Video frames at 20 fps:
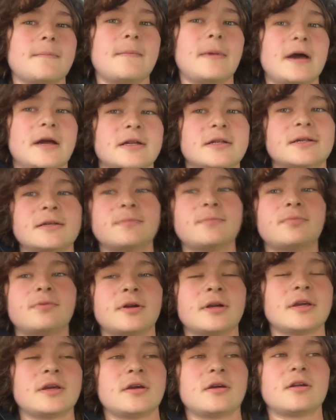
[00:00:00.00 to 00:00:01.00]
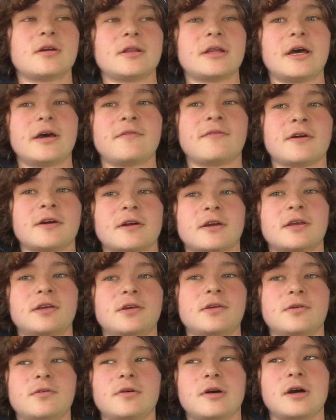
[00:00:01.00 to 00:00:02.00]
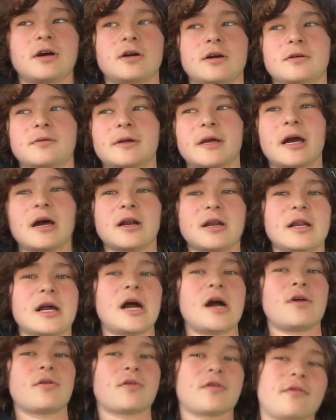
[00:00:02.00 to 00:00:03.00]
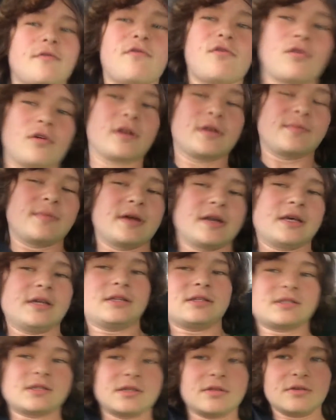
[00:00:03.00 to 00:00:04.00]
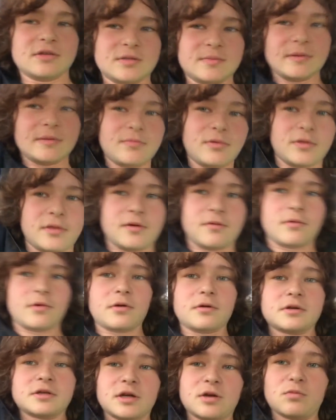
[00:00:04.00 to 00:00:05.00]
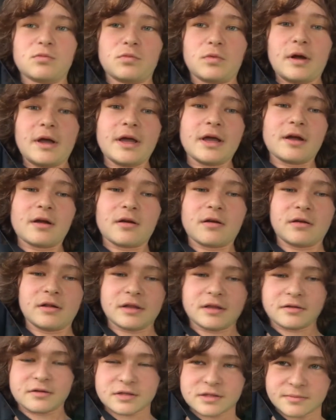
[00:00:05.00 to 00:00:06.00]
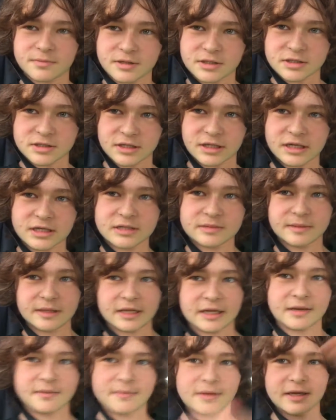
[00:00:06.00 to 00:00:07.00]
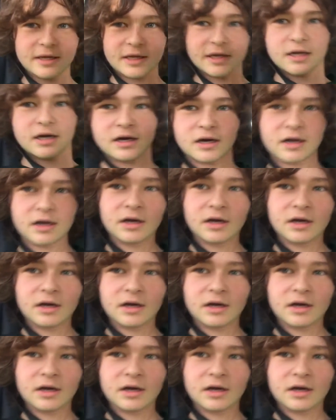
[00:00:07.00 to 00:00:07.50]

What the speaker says: But I did pretty good on the FRQ. We got an hour and 40 minutes, and there's people that were done way early. There's a person next to me making a